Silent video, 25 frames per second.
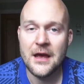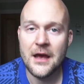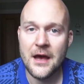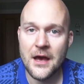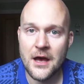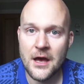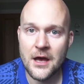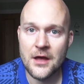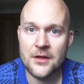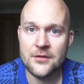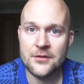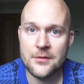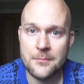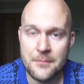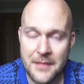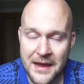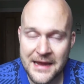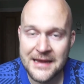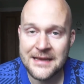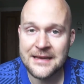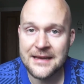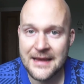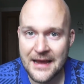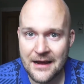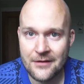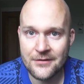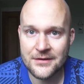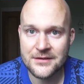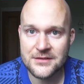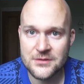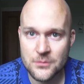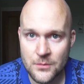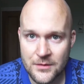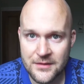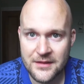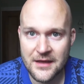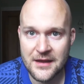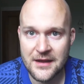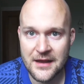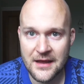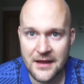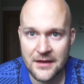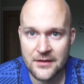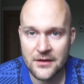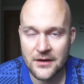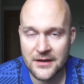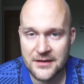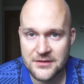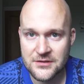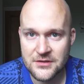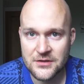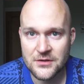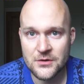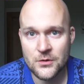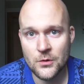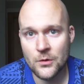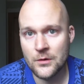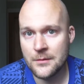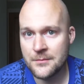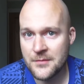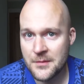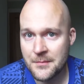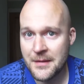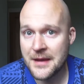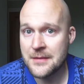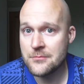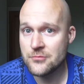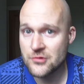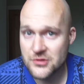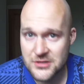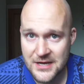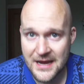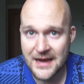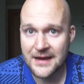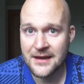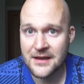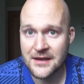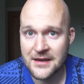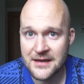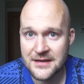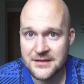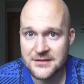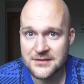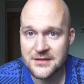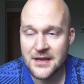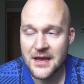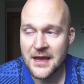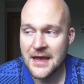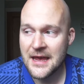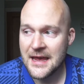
the main character within it, I guess you can call him the main protagonist,